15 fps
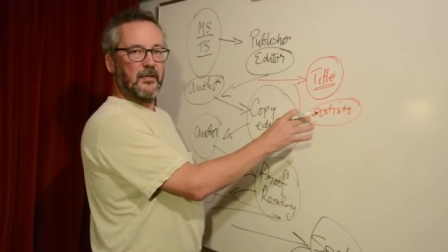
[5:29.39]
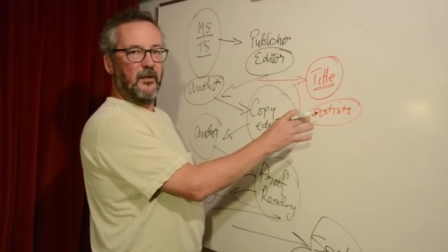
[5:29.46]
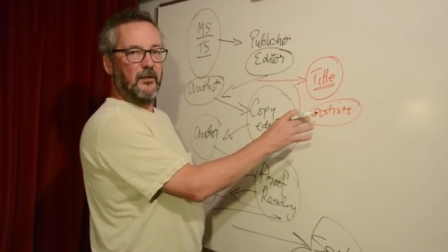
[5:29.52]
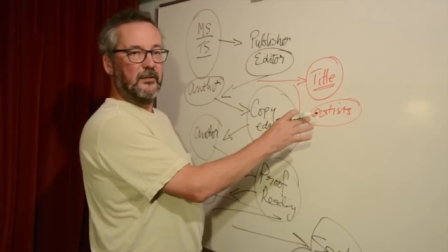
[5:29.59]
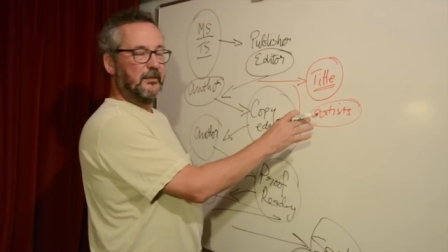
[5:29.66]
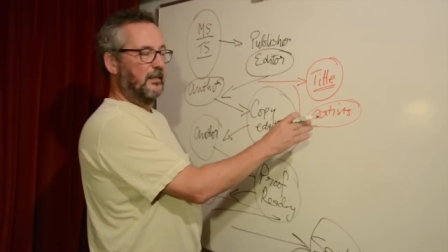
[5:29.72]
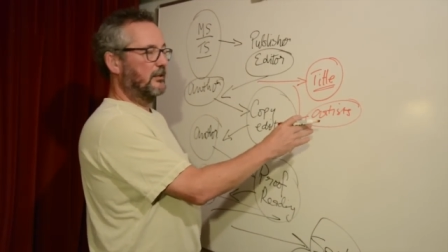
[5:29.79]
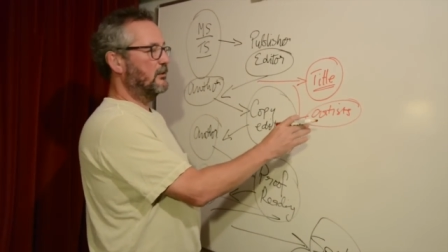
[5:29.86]

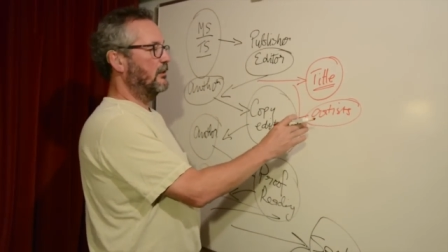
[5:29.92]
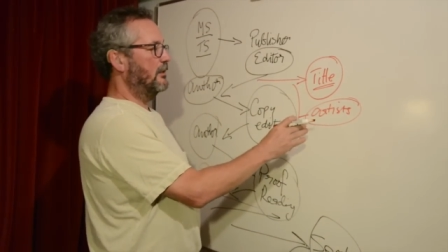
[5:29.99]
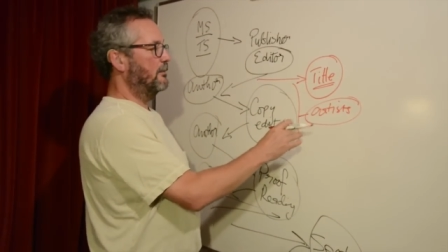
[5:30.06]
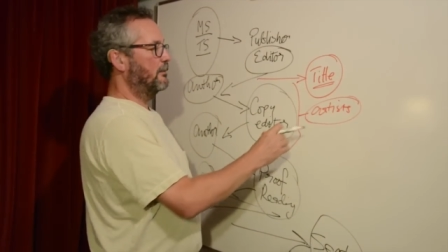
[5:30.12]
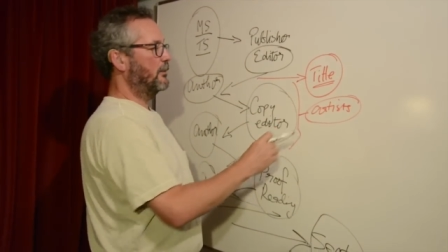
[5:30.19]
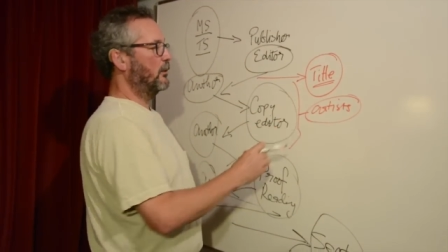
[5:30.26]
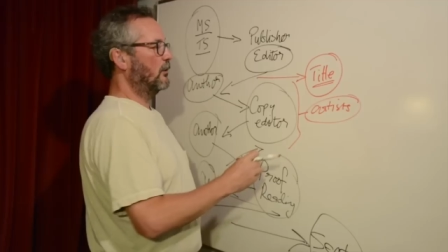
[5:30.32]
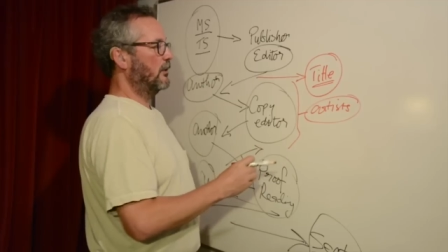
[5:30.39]
aren't actually
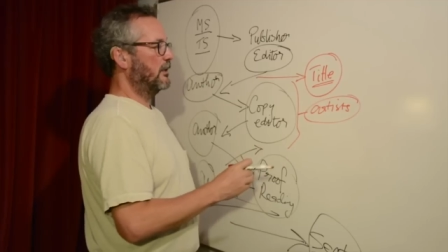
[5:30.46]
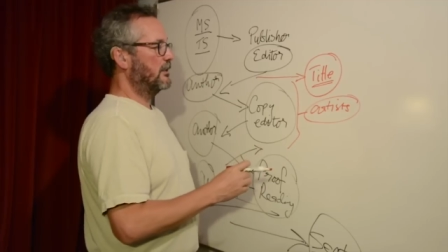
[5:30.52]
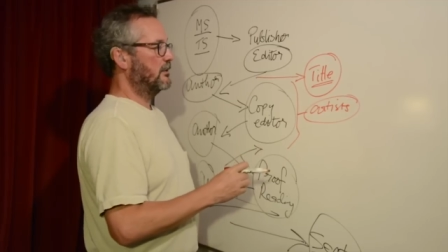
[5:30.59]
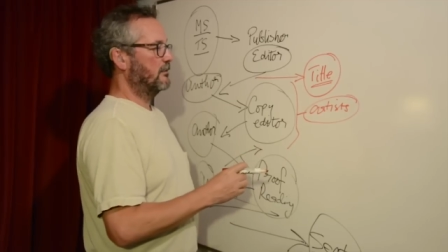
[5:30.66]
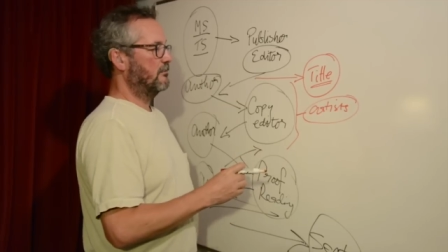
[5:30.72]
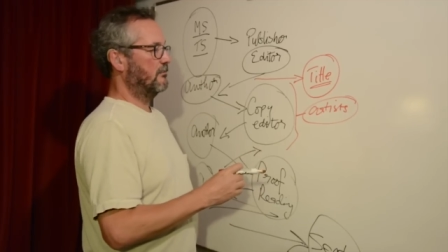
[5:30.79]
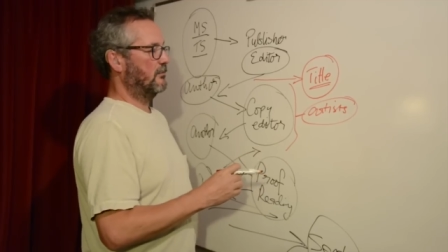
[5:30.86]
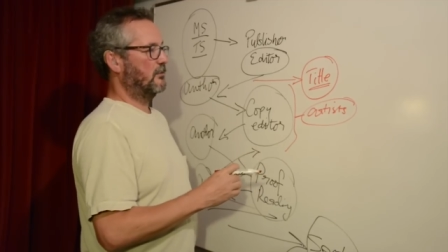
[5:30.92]
employed
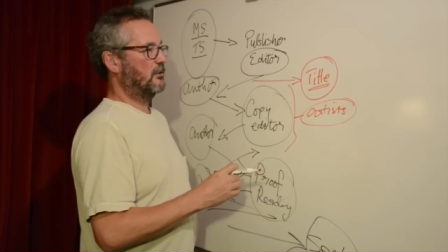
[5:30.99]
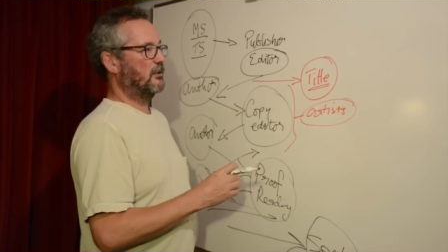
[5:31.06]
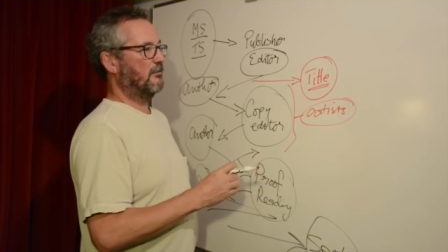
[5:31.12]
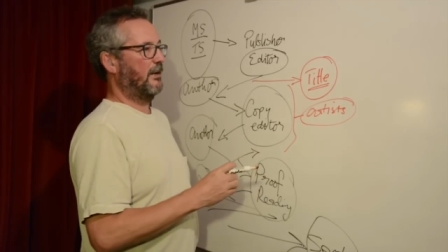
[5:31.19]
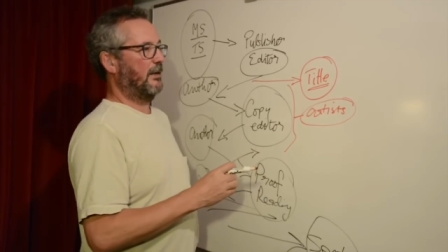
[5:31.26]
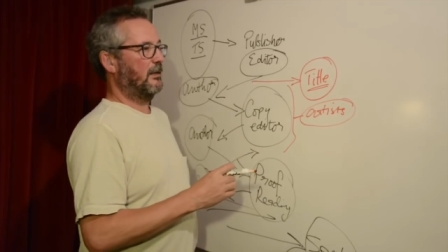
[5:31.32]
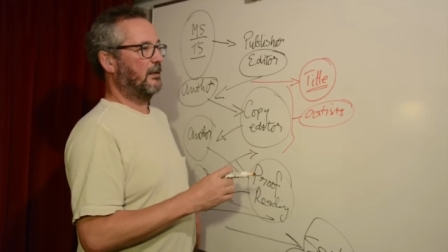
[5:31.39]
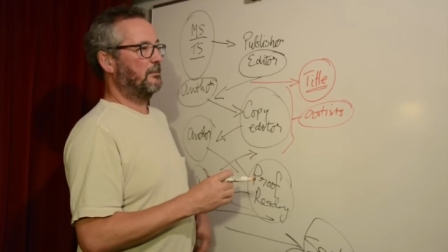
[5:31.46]

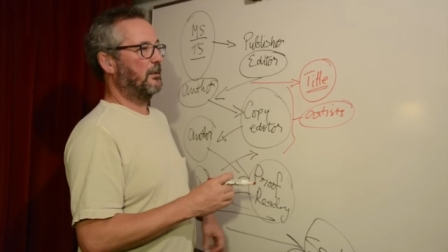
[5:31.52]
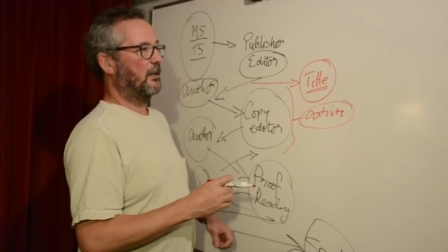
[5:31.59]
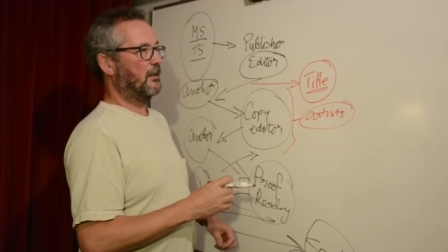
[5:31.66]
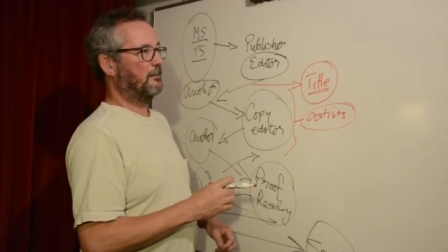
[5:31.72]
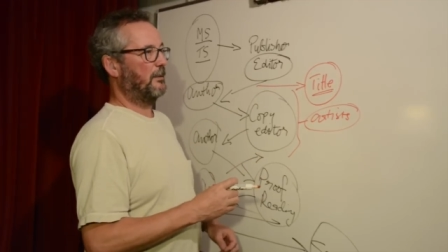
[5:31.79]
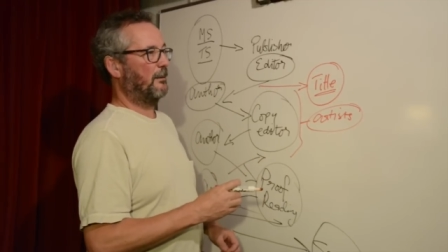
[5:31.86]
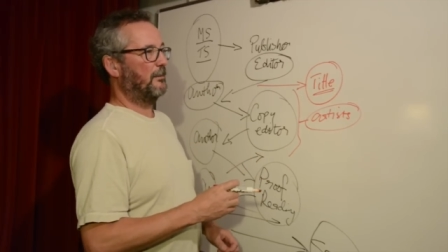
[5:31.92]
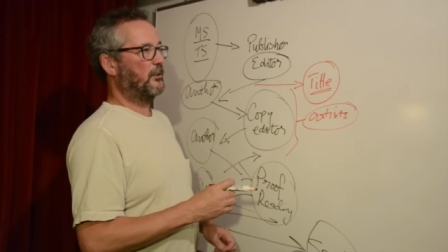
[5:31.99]
directly by the
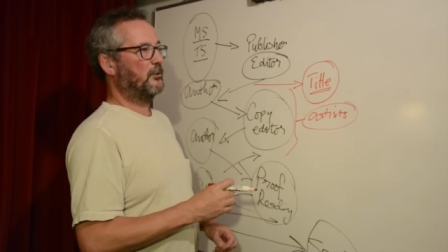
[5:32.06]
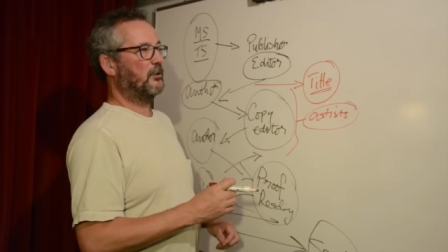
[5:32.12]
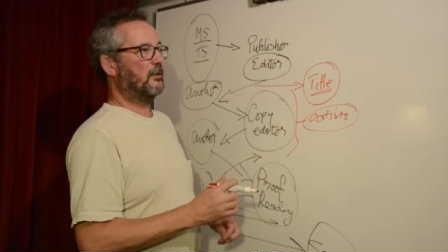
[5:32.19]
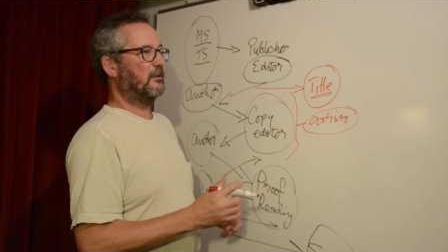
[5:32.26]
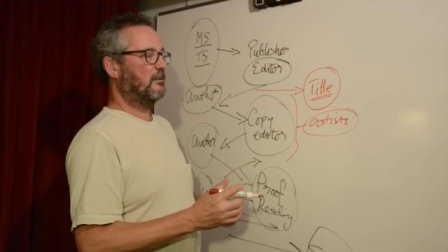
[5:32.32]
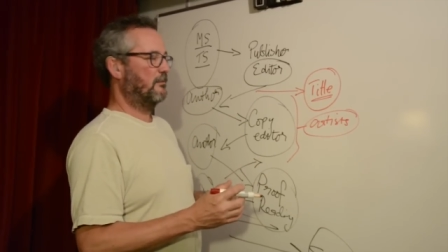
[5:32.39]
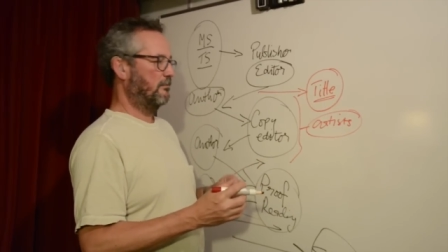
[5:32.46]
publisher.